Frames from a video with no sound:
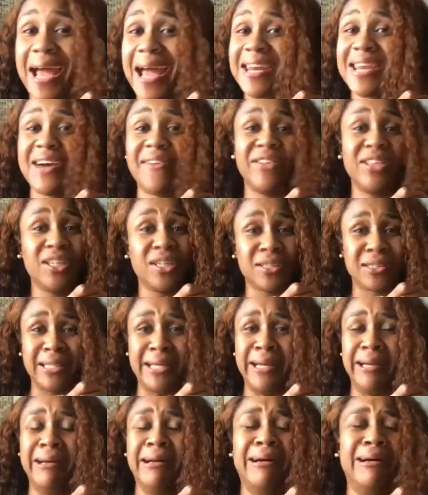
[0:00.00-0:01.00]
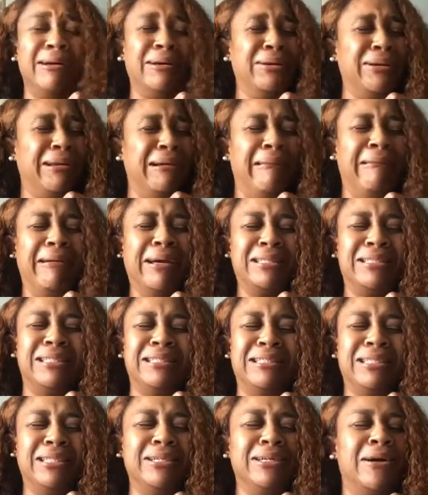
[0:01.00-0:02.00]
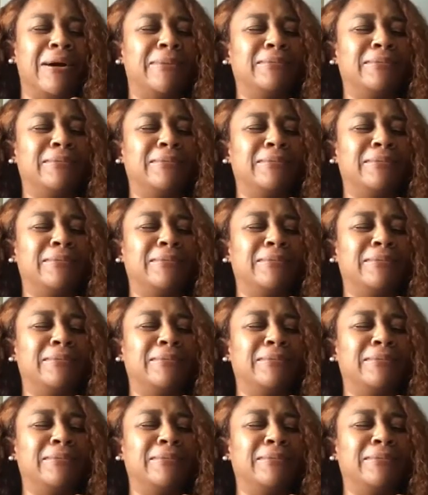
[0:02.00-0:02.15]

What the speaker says: I never looked up. I don't know what to do.